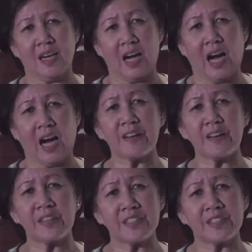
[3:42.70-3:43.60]

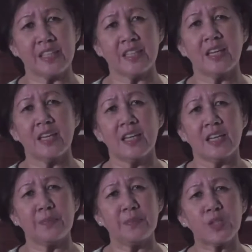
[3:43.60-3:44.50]
Rivalry
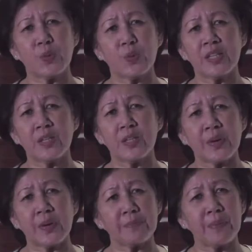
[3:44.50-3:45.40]
between great
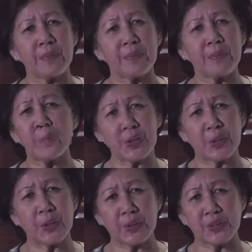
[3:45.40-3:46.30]
powers
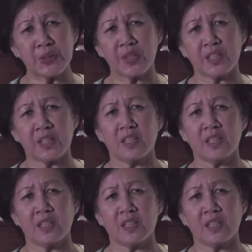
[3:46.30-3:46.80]
returns with